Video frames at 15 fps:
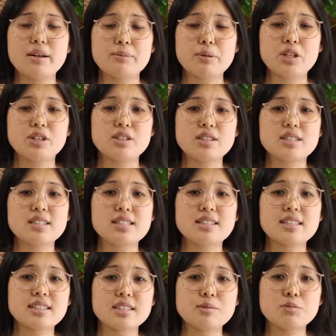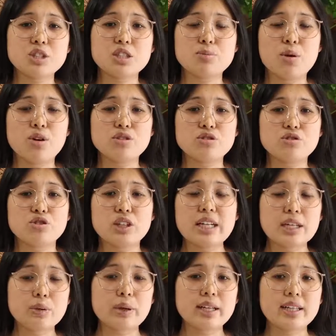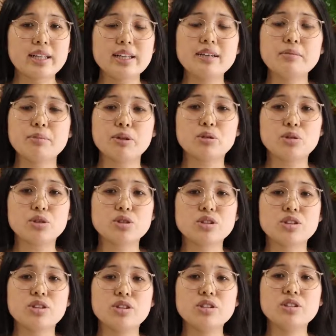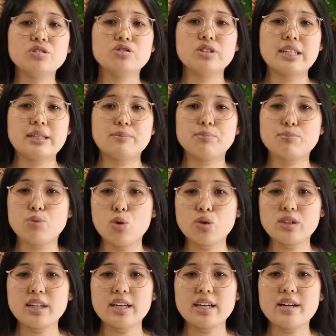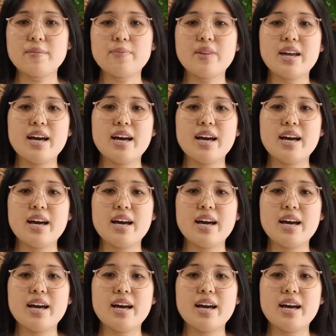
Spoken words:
because this system responds really quickly but also really broadly.